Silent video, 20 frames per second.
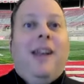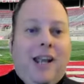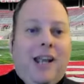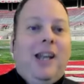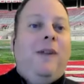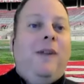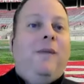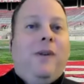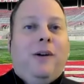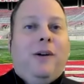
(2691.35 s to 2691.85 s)

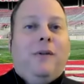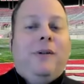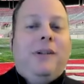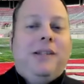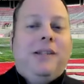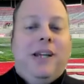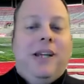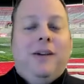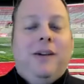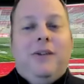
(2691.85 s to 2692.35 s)
NFL
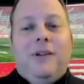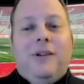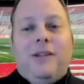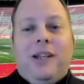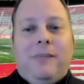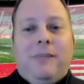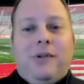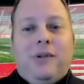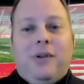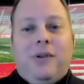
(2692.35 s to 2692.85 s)
receivers,
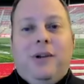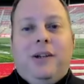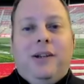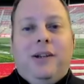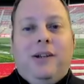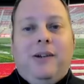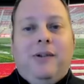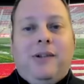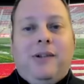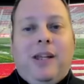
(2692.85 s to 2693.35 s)
and I'm sure he
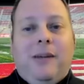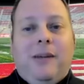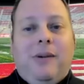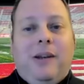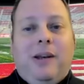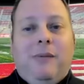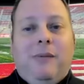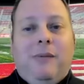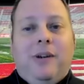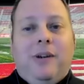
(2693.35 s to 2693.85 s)
could use them
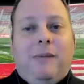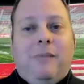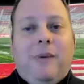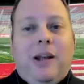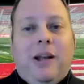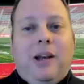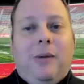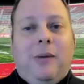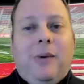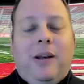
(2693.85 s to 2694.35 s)
and he would look
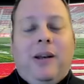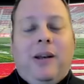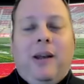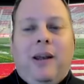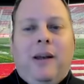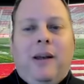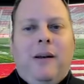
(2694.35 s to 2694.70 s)
better, but